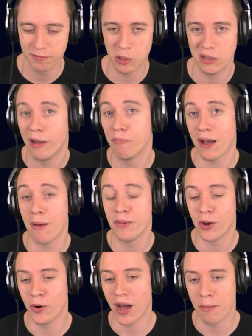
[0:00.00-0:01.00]
Well, I'm I'm
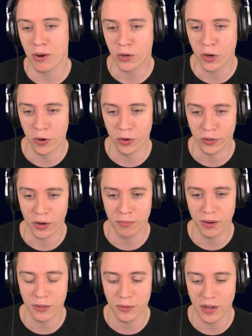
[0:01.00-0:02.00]
no I'm not coder. I'm
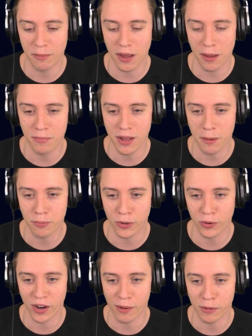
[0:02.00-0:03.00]
not I'm I'm not a
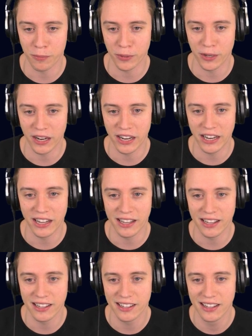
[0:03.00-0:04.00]
programmer, but I
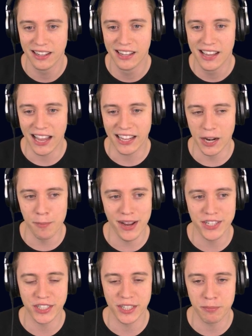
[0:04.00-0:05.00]
uh, I can
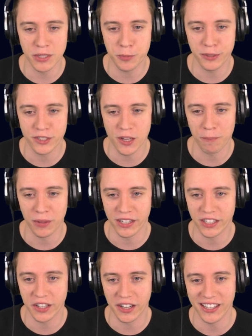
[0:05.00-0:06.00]
imagine it must be something
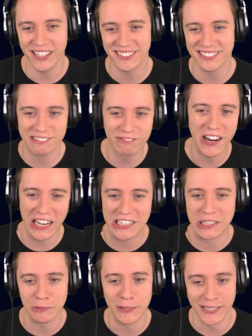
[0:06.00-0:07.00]
that you can
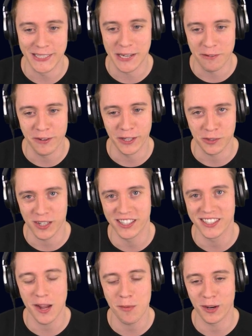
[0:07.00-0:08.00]
relatively easily fix, right?
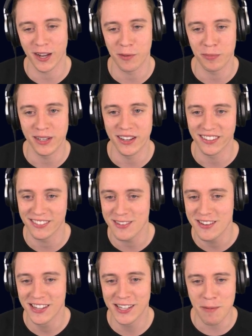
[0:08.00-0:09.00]
A timer can't be the
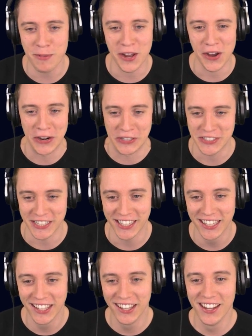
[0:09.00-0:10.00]
can't be the hardest thing.
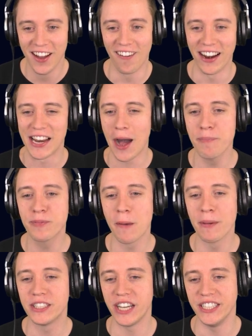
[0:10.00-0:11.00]
All right,
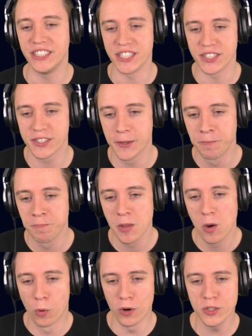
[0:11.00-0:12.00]
upcoming changes.
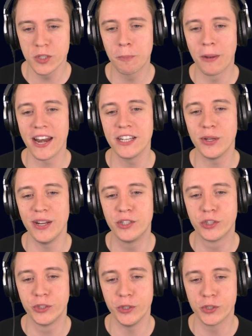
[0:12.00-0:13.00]
We're also planning to
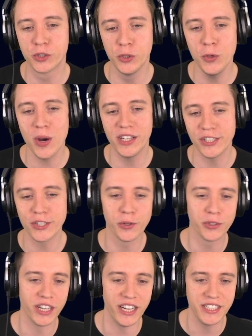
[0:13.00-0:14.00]
introduce two
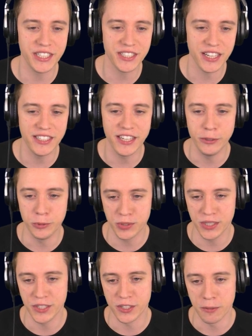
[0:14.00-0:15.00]
additional changes in the new
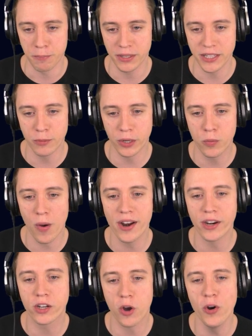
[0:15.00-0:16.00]
season, but they
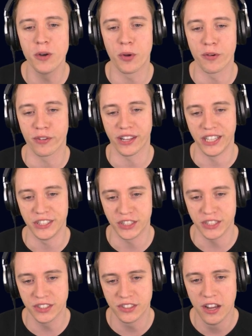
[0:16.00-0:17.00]
require code
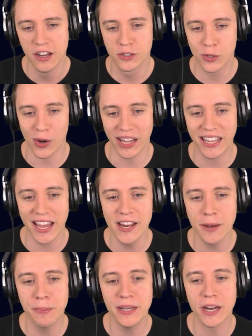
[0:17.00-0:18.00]
modifications, so they
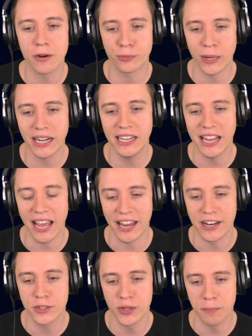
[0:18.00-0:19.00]
cannot be directly
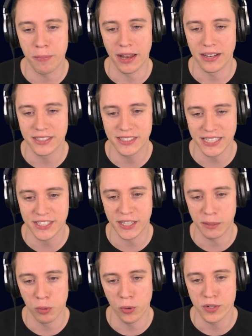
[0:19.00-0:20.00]
added to the balanced
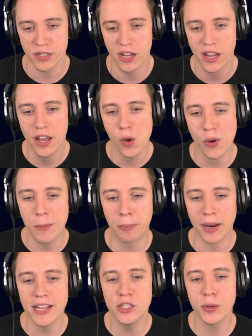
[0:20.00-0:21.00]
testing mod. We
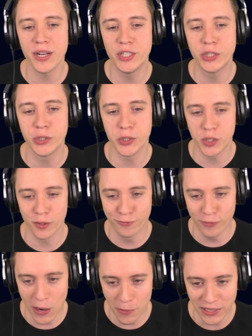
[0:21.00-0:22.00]
plan to introduce the
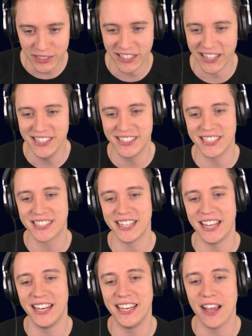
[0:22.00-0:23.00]
following changes
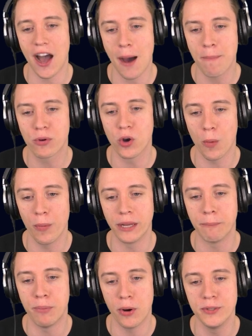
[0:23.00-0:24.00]
in the
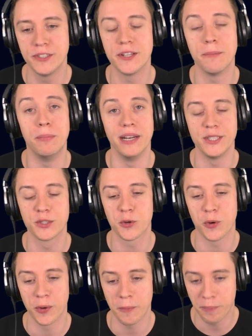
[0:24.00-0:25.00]
upcoming
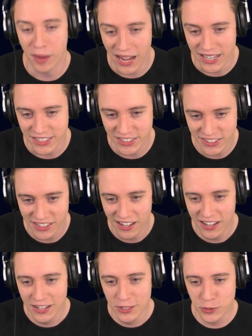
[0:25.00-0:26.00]
post-BlizzCon patch.
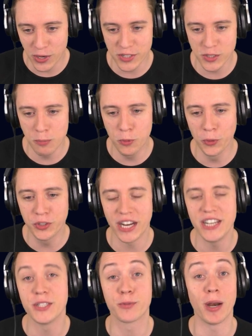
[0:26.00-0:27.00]
So there's some cool
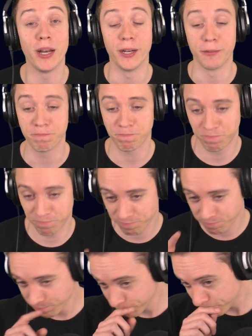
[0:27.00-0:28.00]
changes right here.
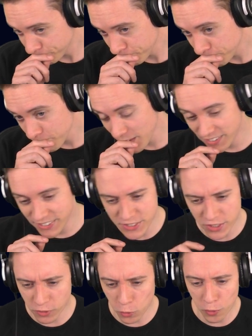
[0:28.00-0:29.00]

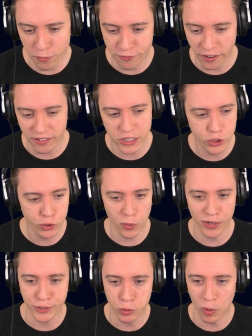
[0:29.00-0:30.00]
These are all very
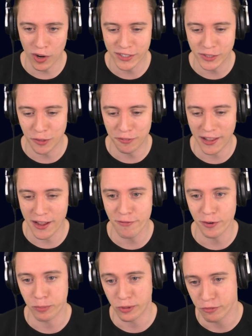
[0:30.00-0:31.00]
solid quality of
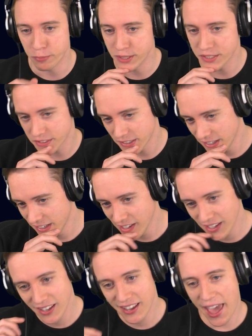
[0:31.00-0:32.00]
life improvements.
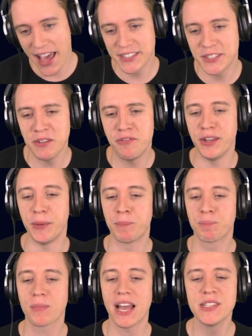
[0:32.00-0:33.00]
S C V.
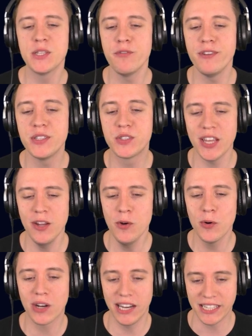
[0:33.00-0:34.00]
S C V's
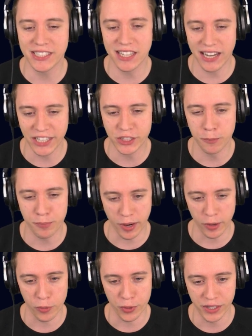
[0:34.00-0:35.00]
single-click selection
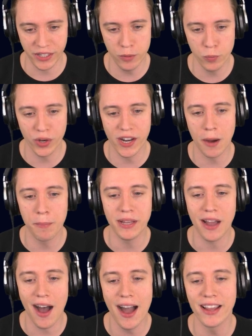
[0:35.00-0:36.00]
priority will now
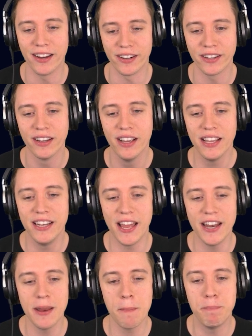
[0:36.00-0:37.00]
be higher
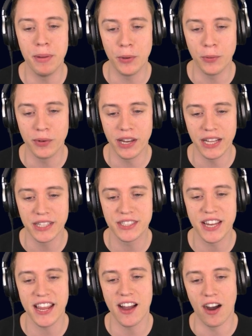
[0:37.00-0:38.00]
than the
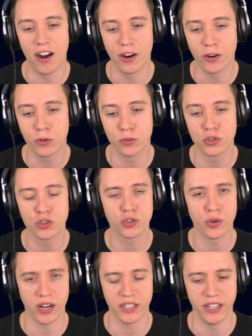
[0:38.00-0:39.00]
buildings they are
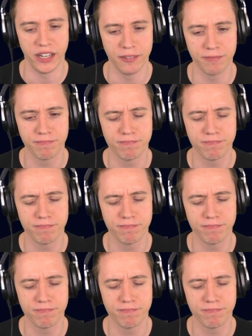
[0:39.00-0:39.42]
constructing.